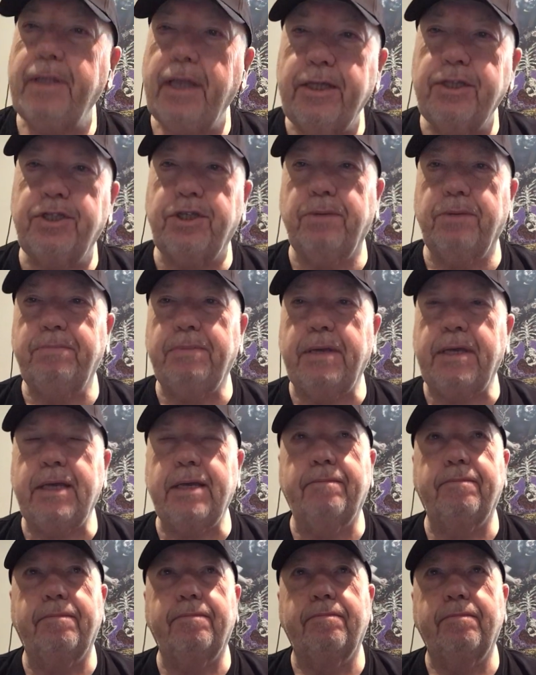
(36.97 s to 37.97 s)
Should be
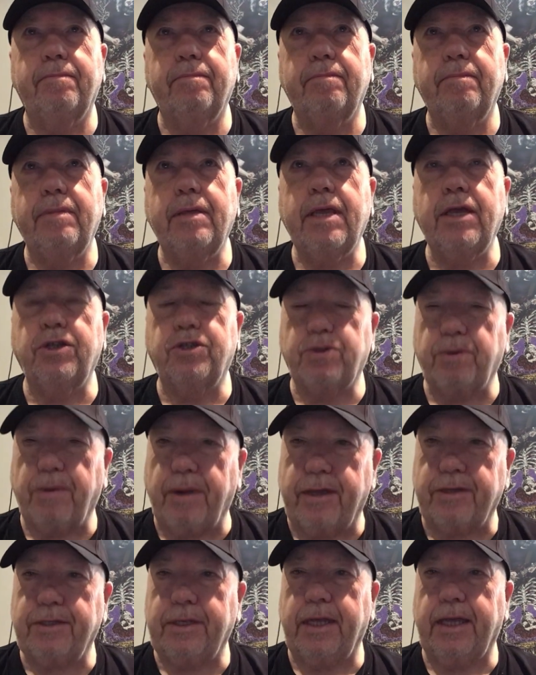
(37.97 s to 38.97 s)

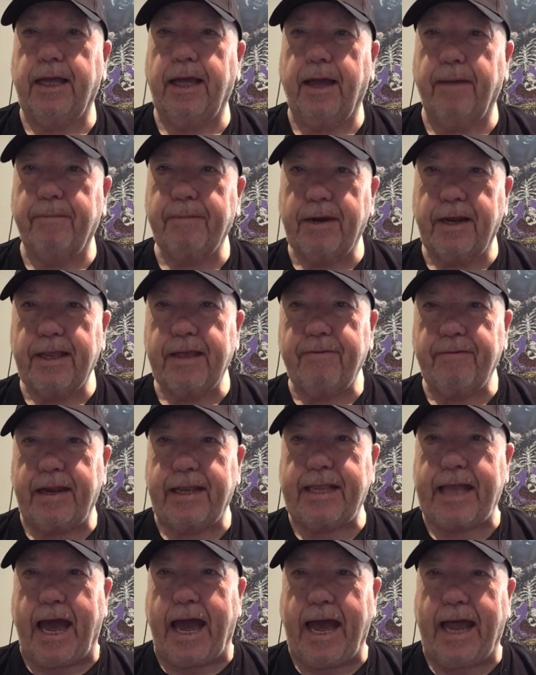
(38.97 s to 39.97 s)
interesting. I'm going to leave it
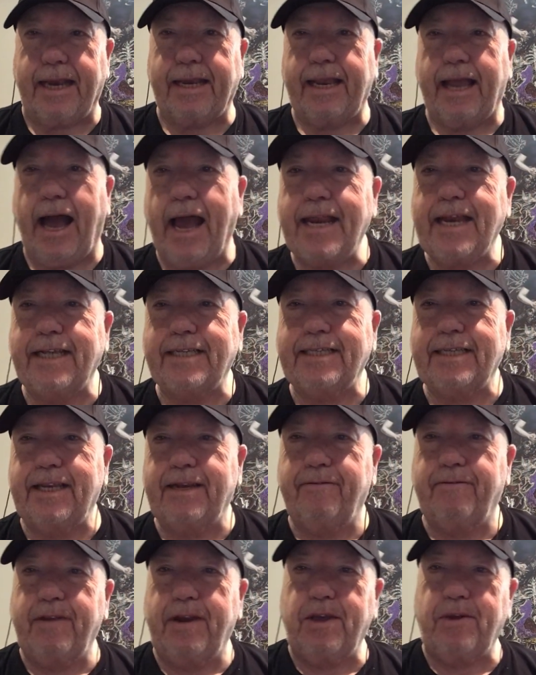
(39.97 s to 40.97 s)
at that. I just did
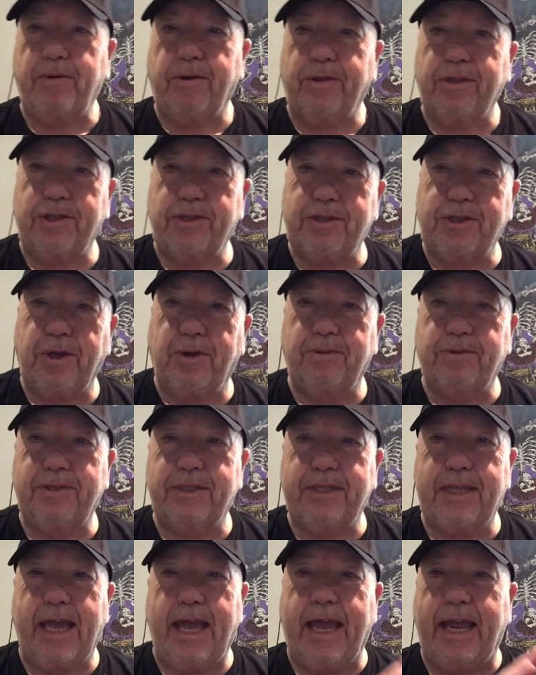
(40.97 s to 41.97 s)
a video on the Stones
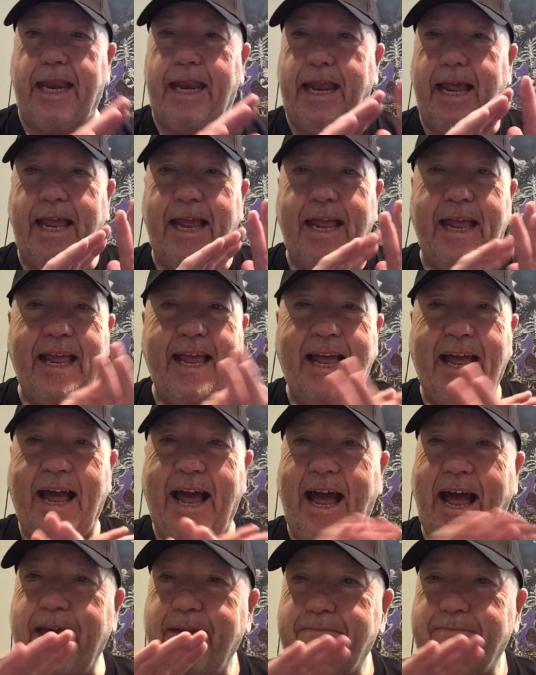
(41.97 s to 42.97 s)
saying
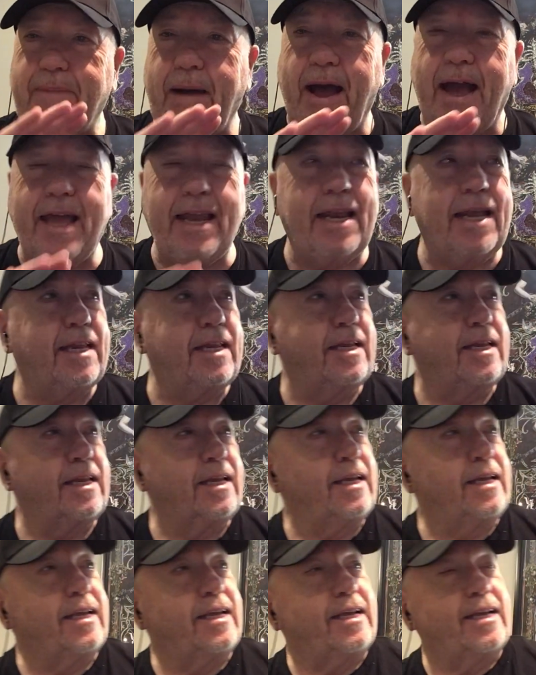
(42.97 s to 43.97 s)
I ain't buying it
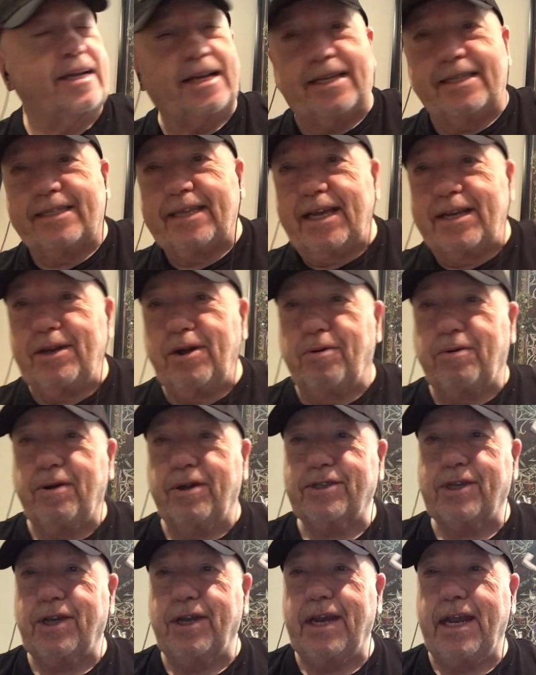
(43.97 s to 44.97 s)
because I know where
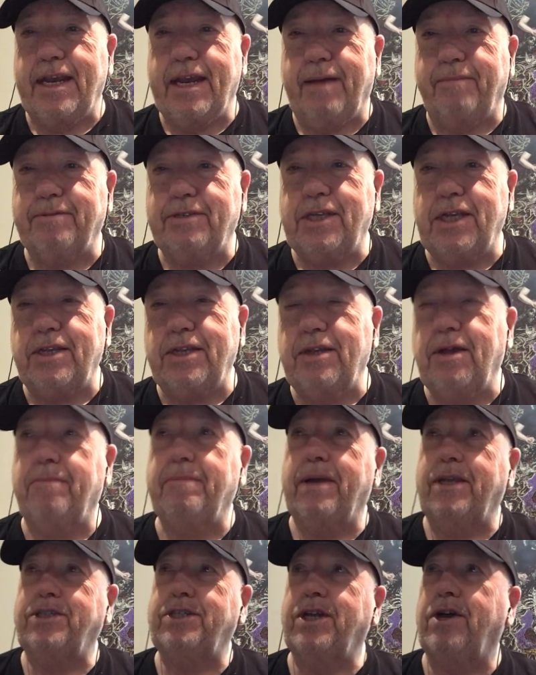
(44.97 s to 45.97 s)
it's going to end up, sitting on
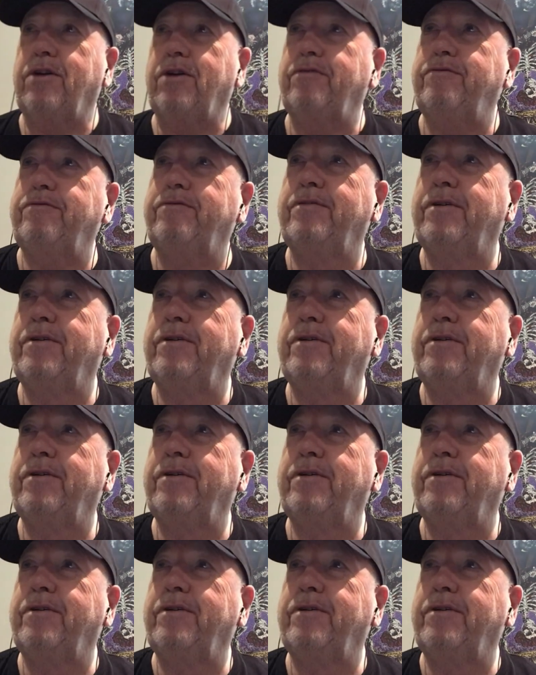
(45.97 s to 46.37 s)
my shelf.